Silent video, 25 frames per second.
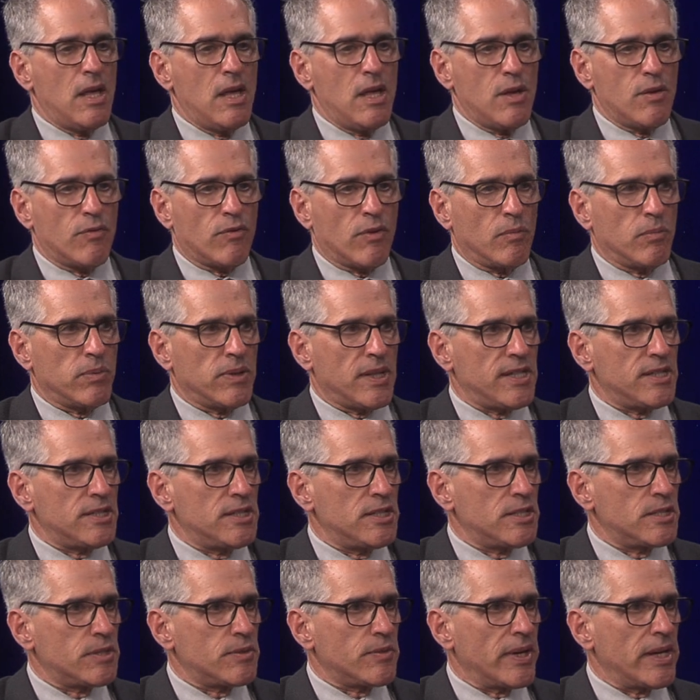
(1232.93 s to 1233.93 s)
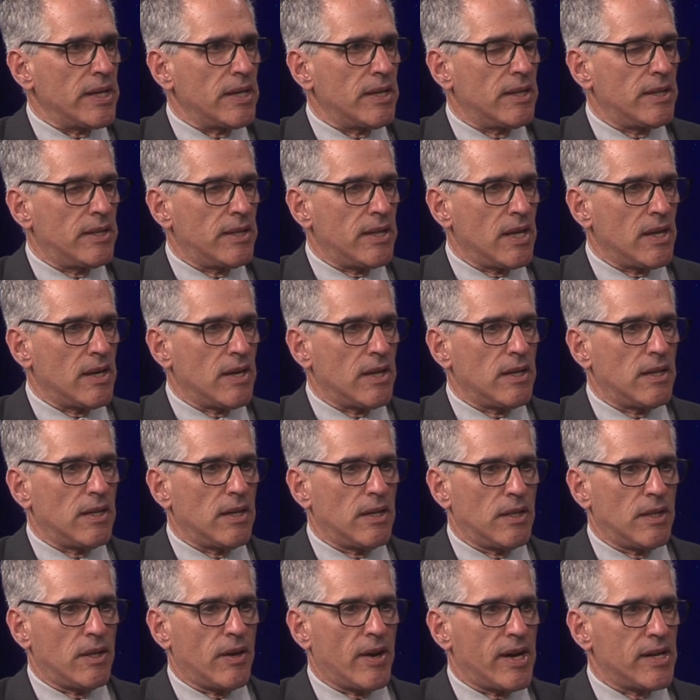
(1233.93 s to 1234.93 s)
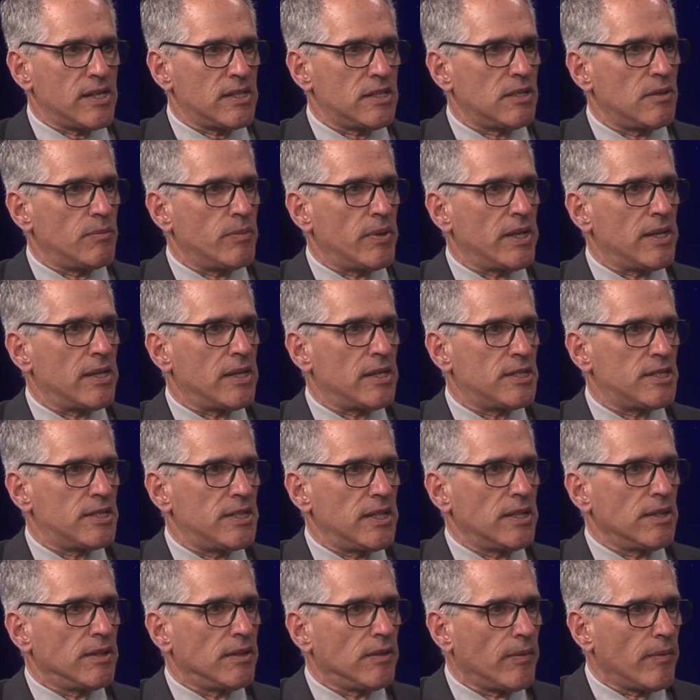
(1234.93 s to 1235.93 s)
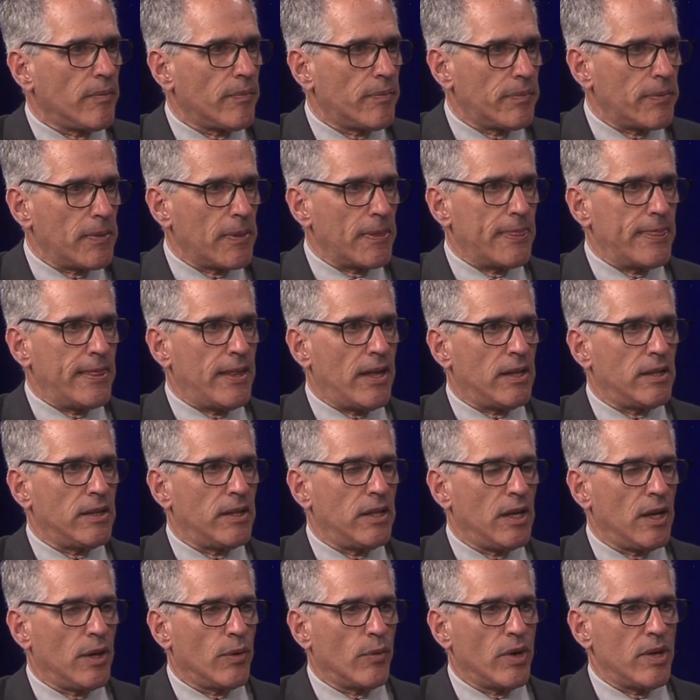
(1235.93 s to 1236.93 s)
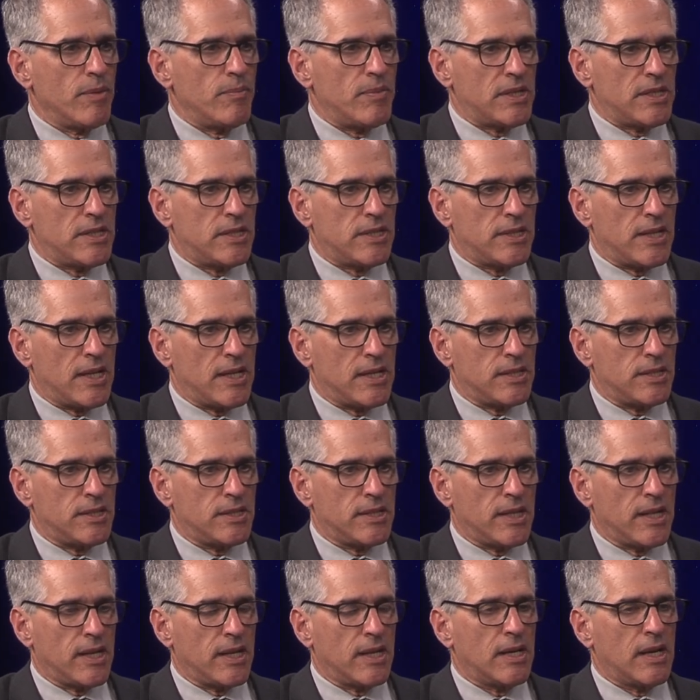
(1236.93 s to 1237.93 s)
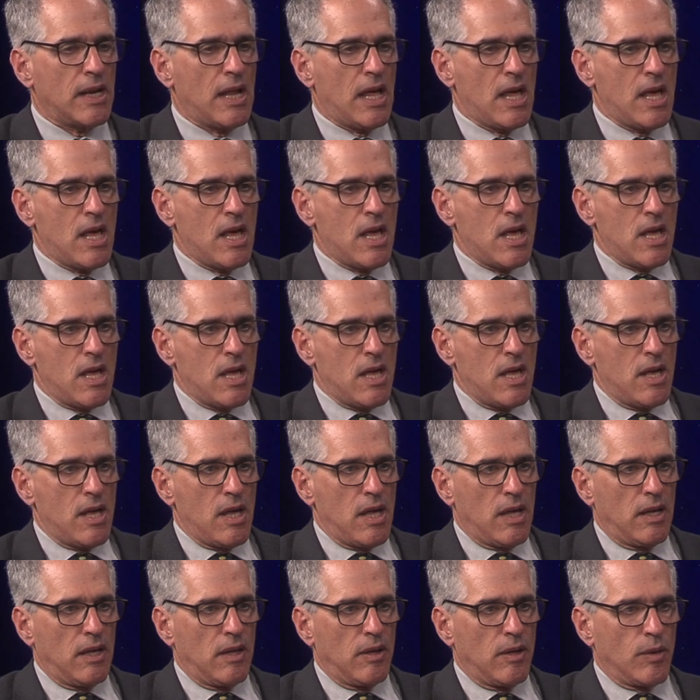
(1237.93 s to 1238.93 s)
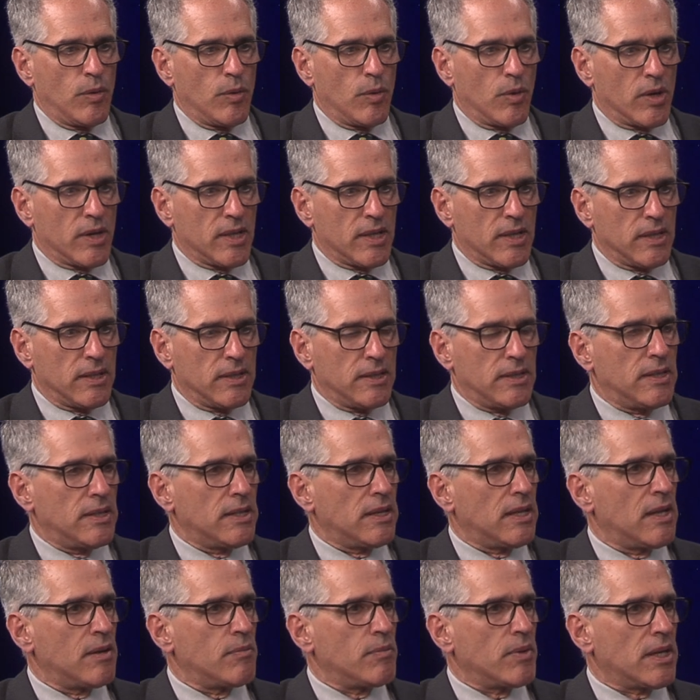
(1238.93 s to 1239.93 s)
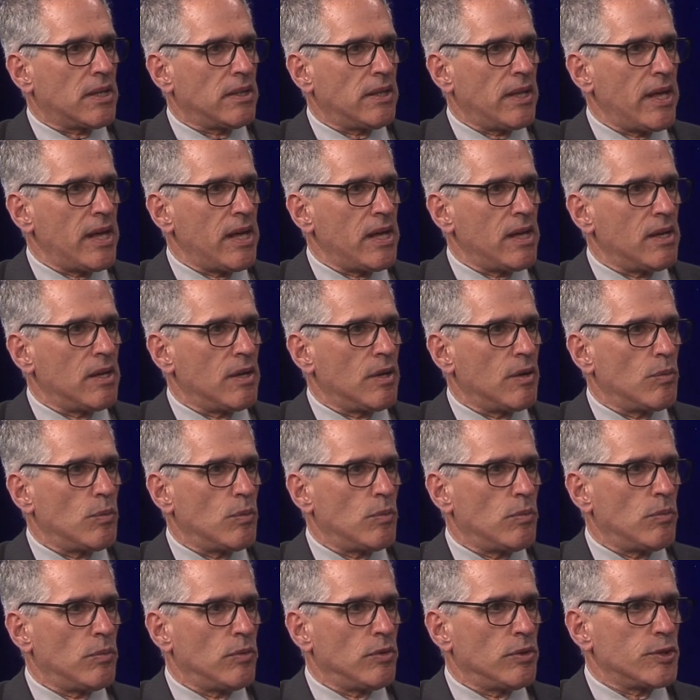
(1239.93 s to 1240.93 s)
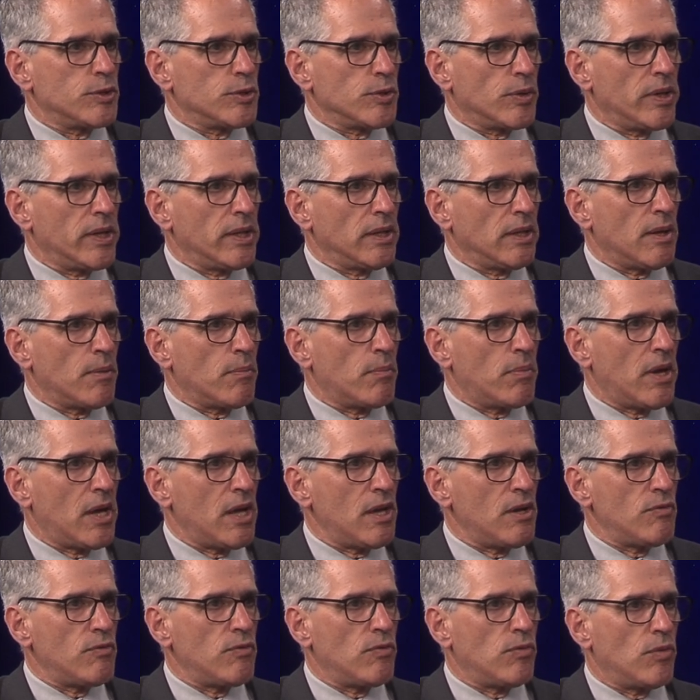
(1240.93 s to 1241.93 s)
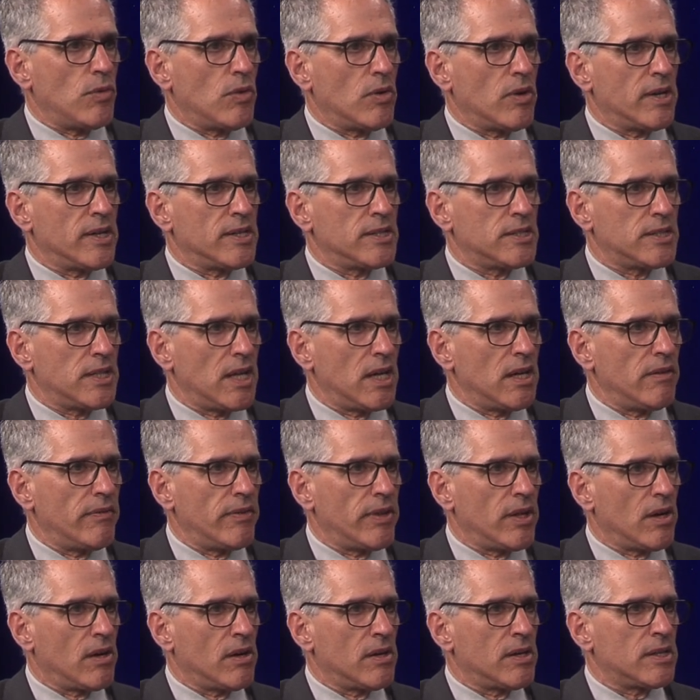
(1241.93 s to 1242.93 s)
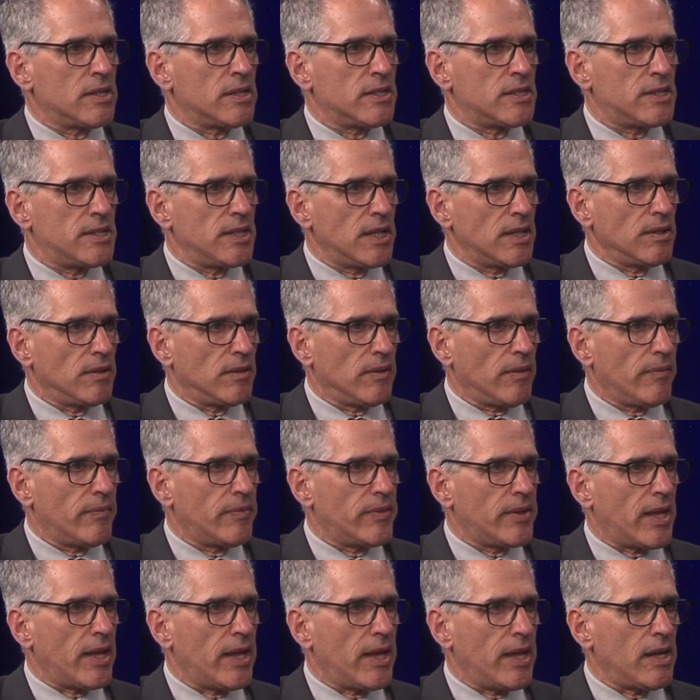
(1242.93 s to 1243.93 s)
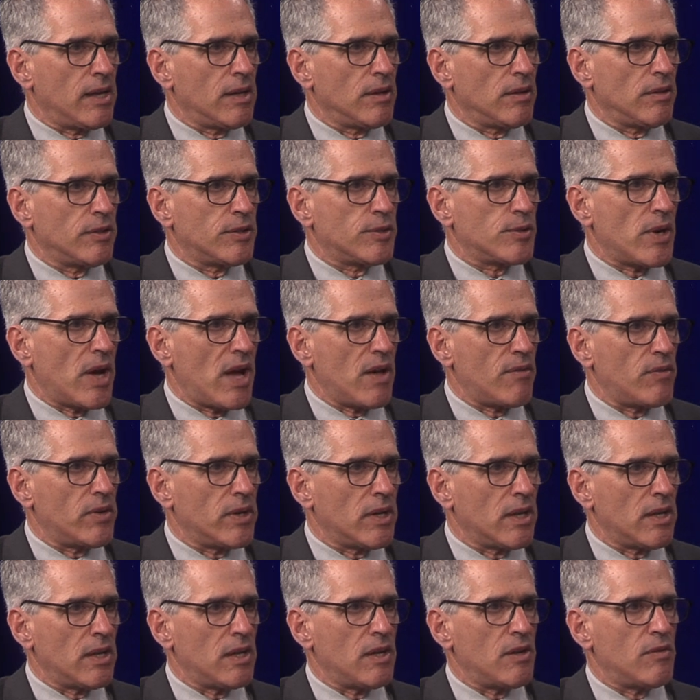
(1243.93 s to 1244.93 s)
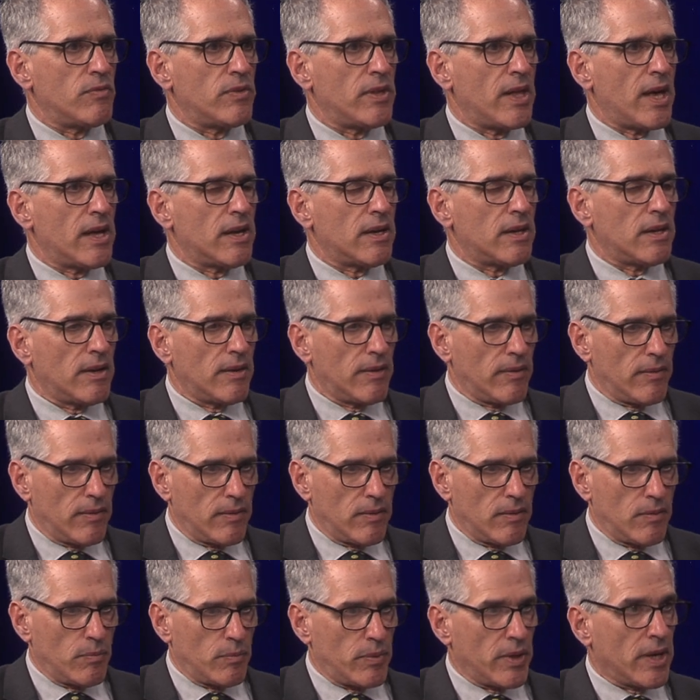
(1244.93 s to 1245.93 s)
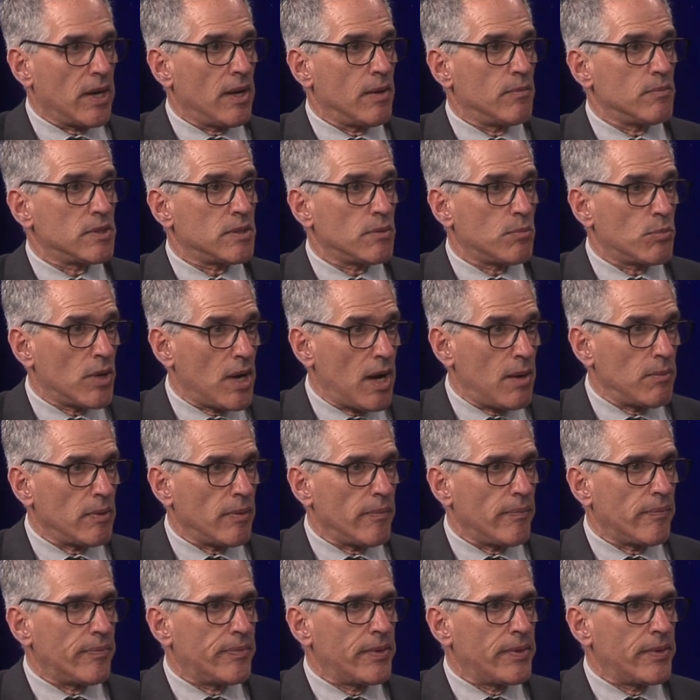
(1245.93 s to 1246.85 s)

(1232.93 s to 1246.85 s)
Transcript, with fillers: from Pleasant Street, then there has to be a signal. And the agreement says that Northland and McLean will jointly pay for a state-of-the-art signal to handle traffic if that becomes a problem.